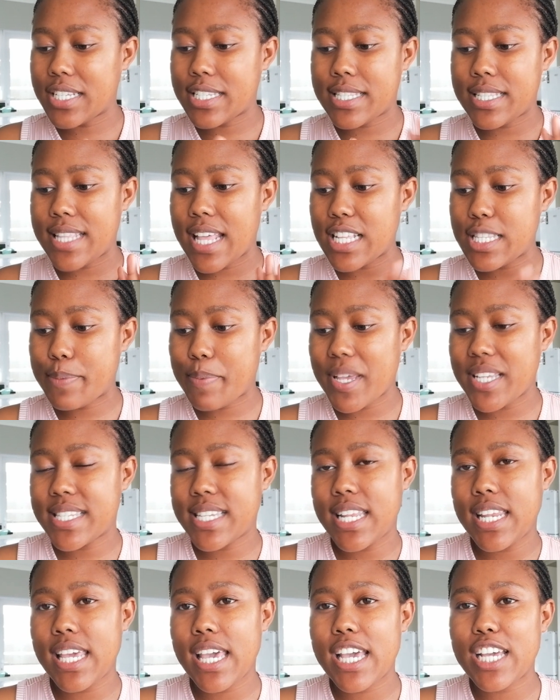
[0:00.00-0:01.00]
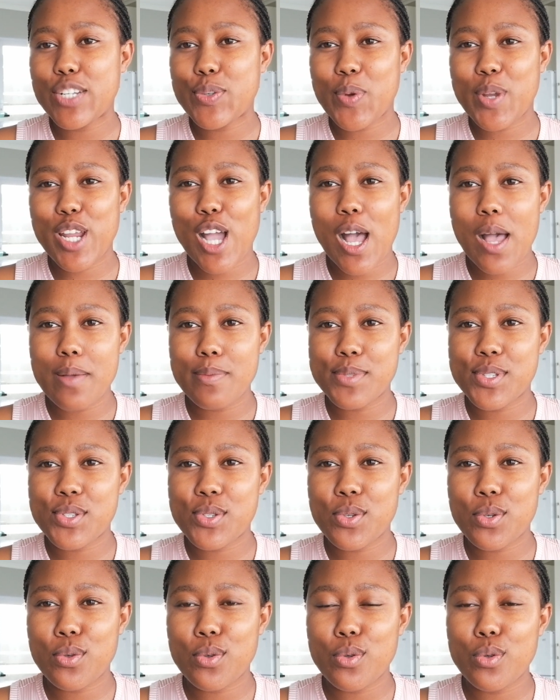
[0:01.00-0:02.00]
that's basically it when it comes
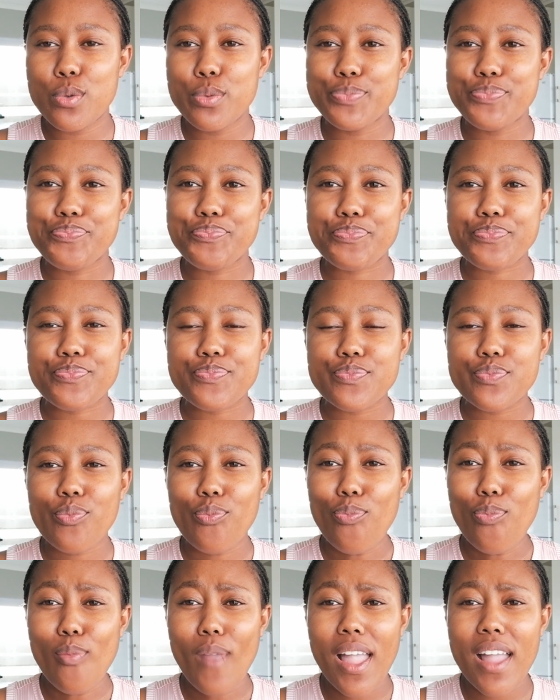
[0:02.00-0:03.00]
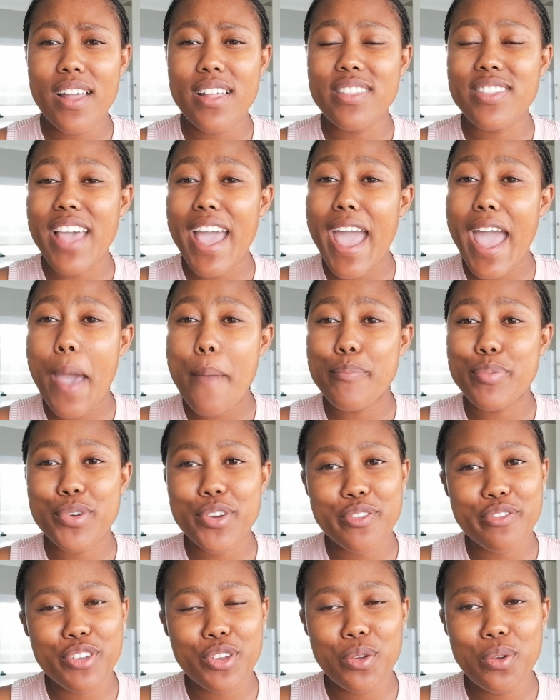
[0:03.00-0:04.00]
to the app
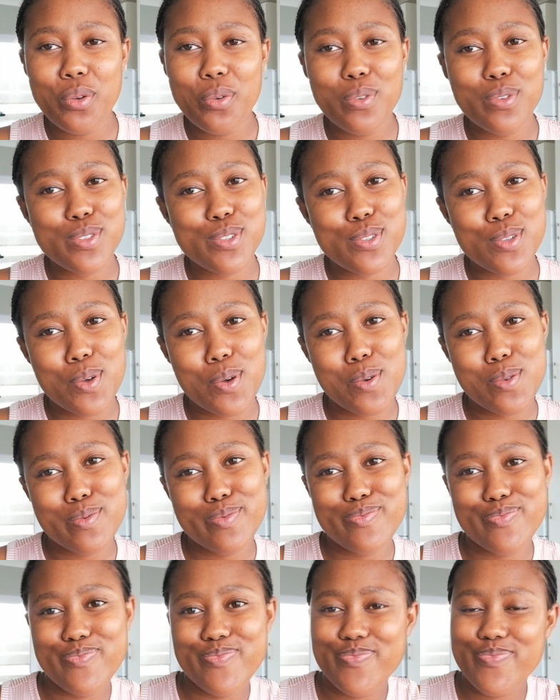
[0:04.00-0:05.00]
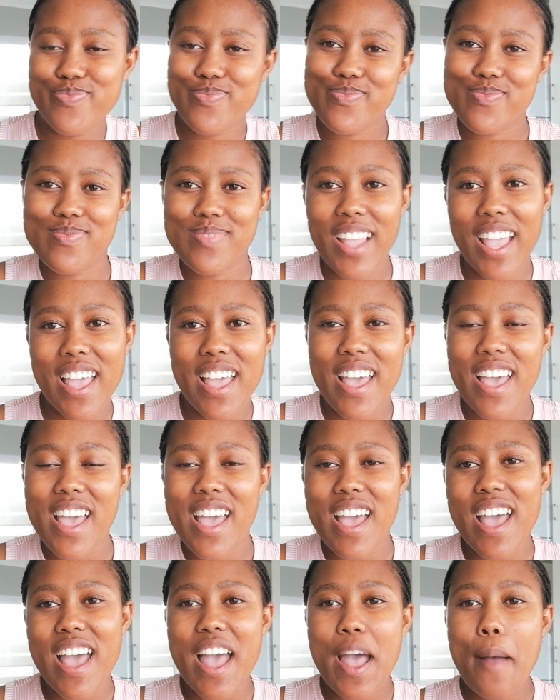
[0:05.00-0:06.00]
review. So
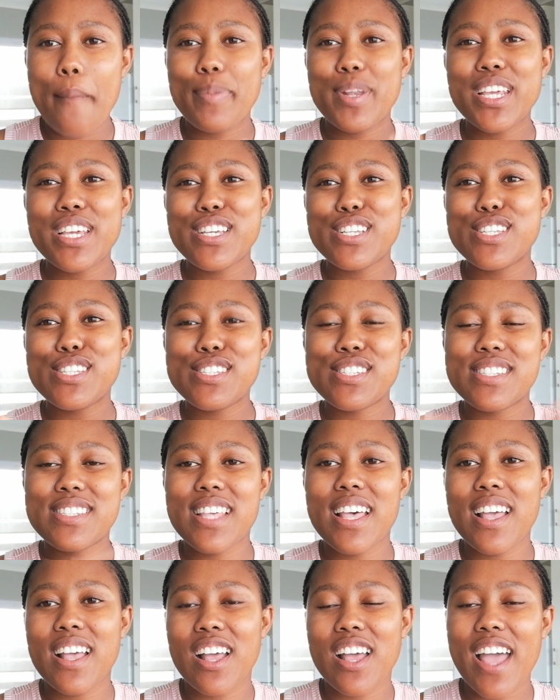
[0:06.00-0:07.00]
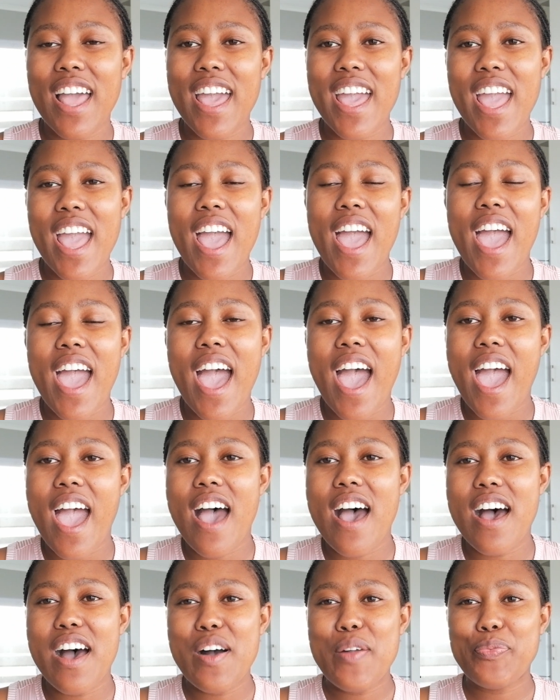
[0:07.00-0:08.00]
please
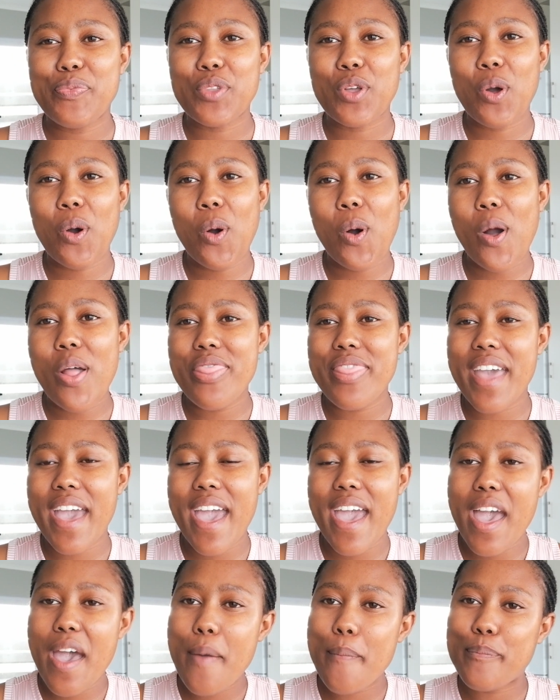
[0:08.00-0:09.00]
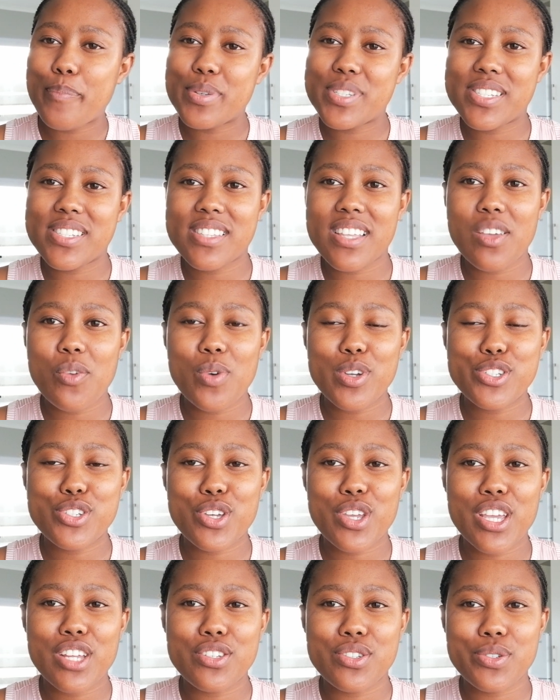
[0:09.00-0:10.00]
go on the app, see what you
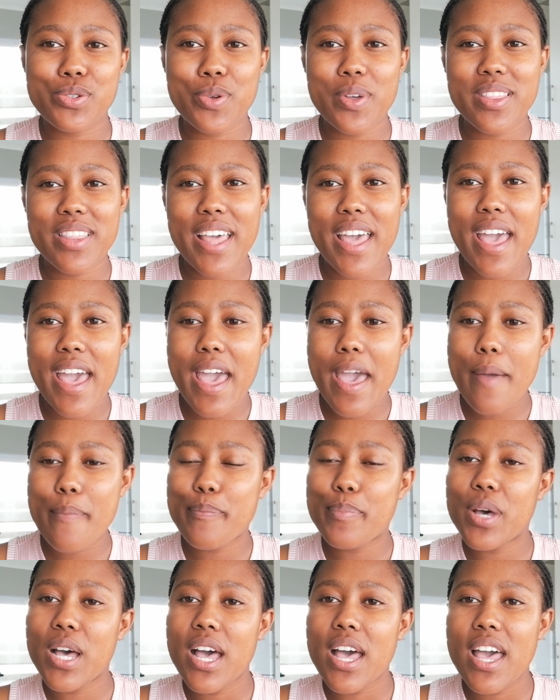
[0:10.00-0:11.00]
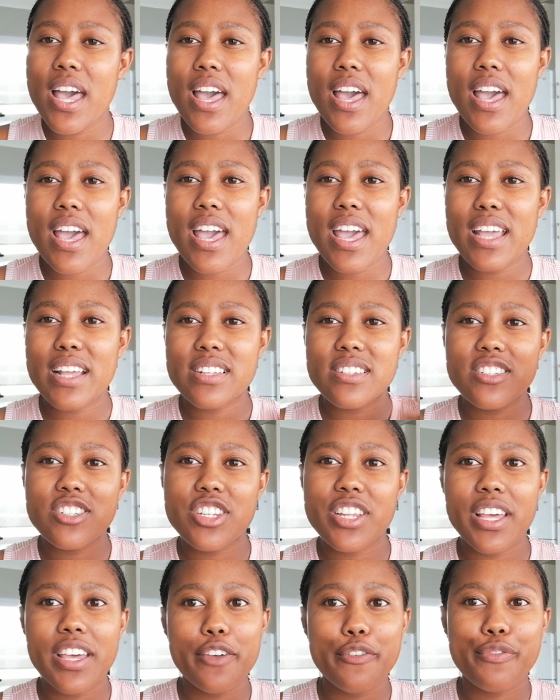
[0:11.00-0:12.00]
can do on the app,
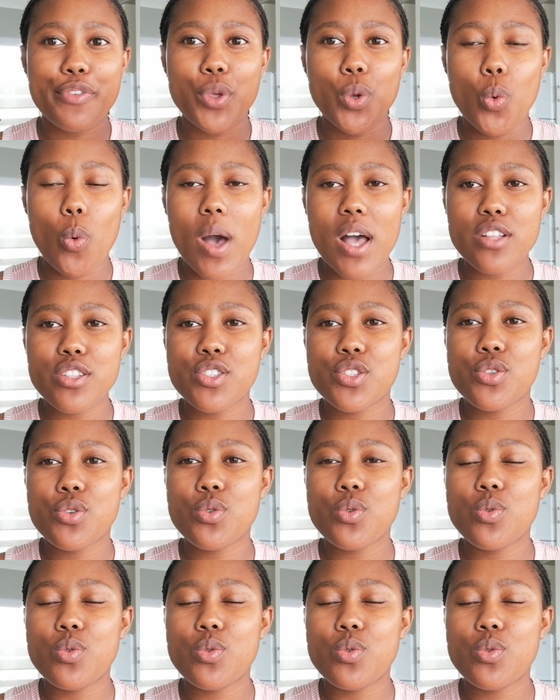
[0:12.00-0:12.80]
and if you want